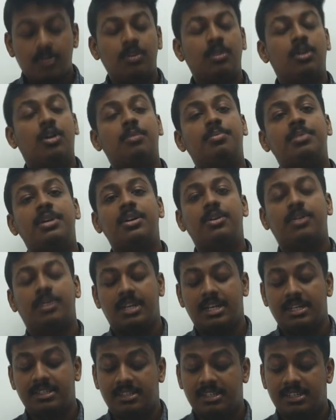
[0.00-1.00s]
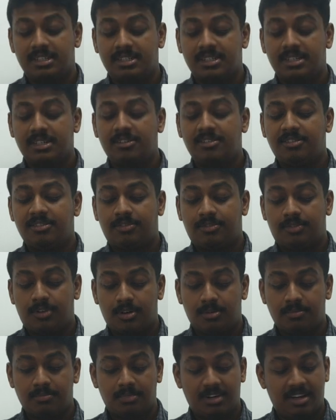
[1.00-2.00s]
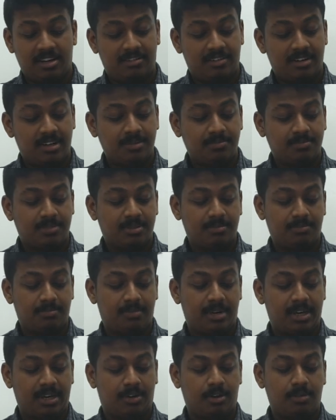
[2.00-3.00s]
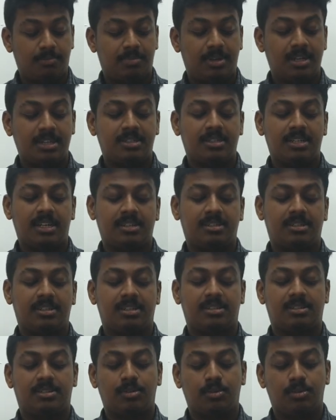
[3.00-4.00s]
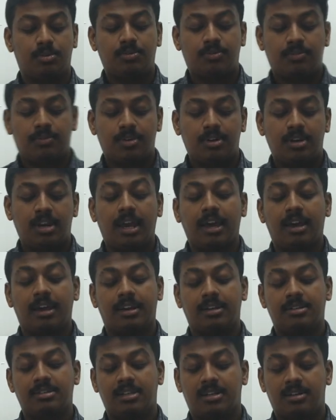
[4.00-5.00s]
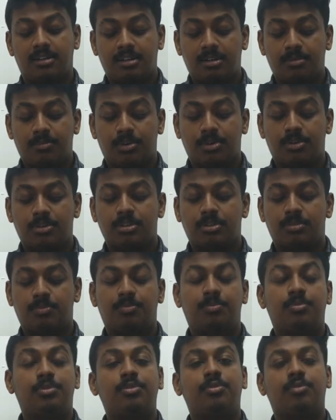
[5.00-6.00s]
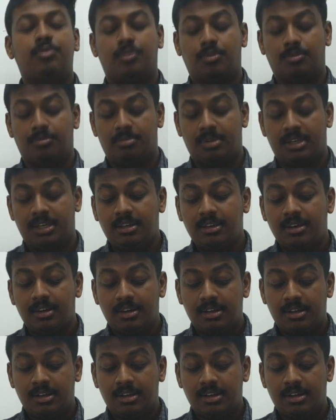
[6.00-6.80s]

corporate organization form developed by companies such as DuPont and General Motors proved to be